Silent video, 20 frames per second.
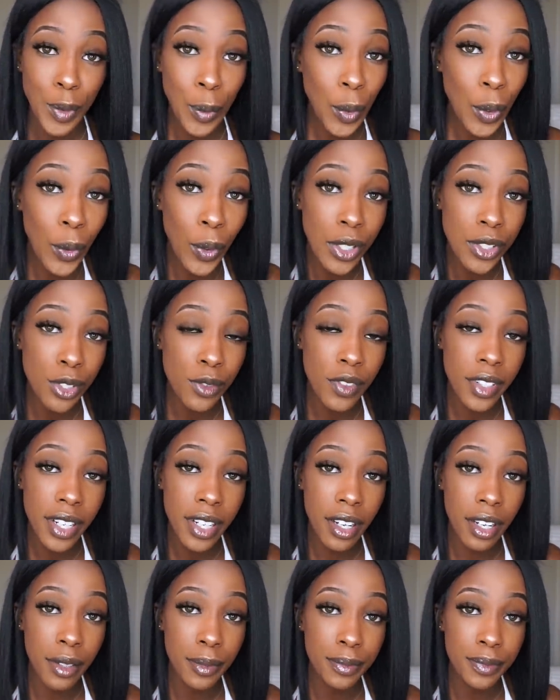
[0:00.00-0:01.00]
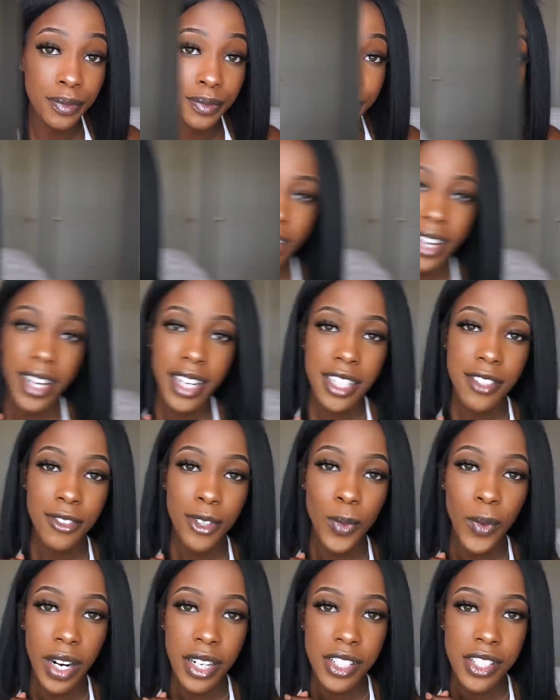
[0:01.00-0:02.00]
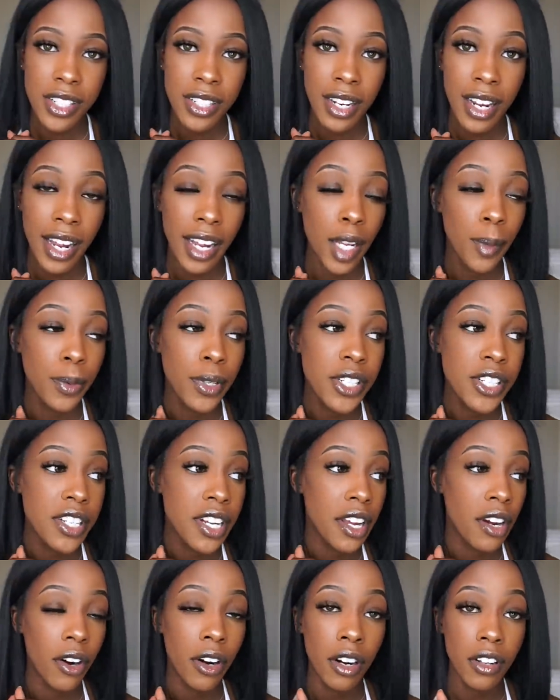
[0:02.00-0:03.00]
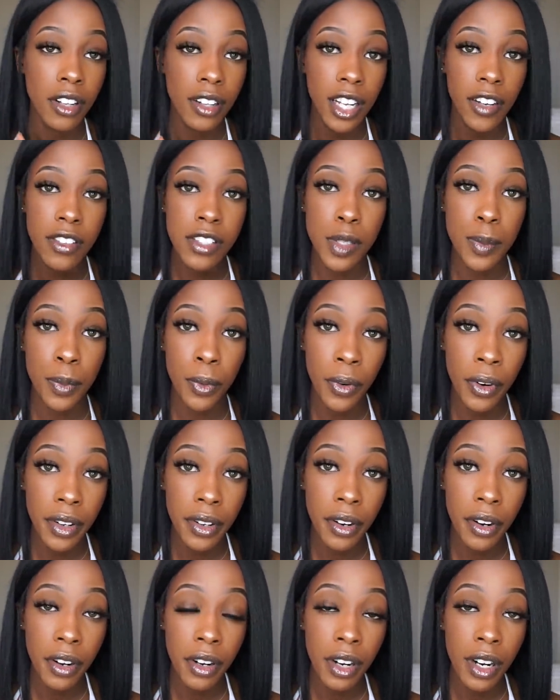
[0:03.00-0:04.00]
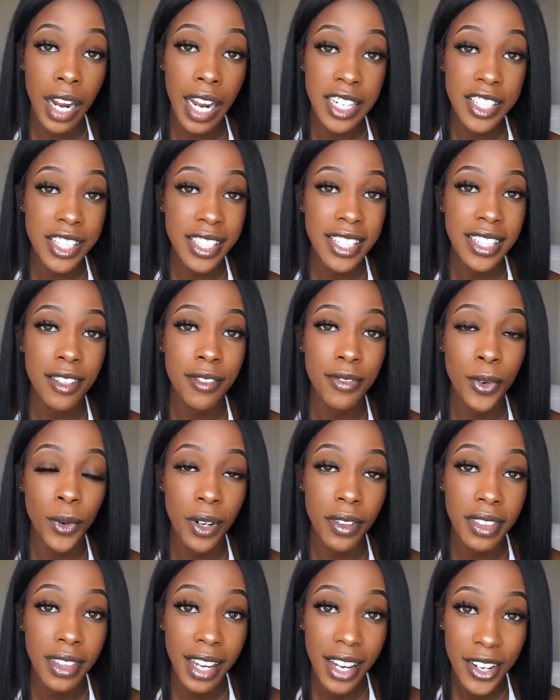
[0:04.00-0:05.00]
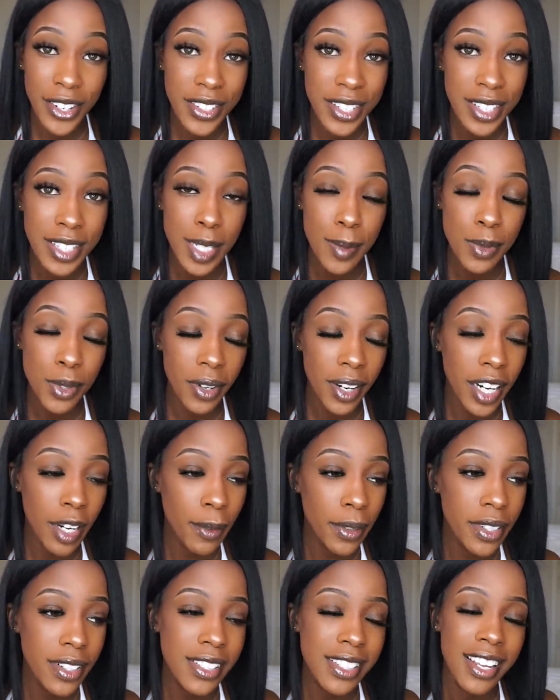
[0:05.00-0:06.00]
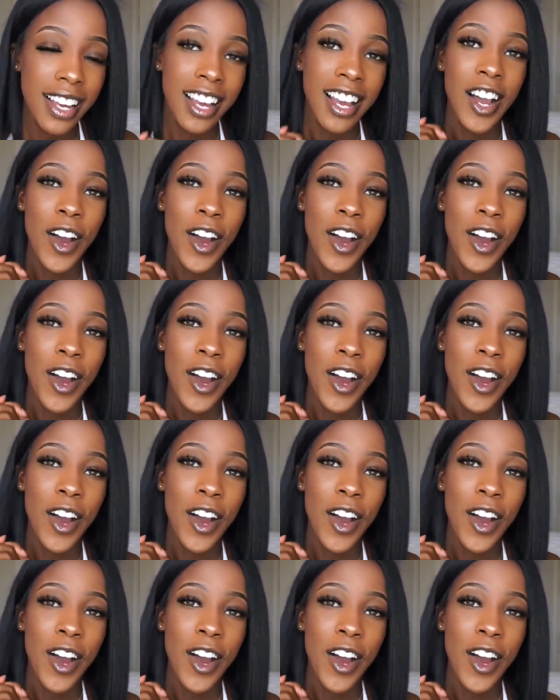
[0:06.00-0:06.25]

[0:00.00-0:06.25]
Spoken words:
record your video. Thank you guys for watching. I appreciate all the love and support, y'all. I just hit 4,000 subscribers.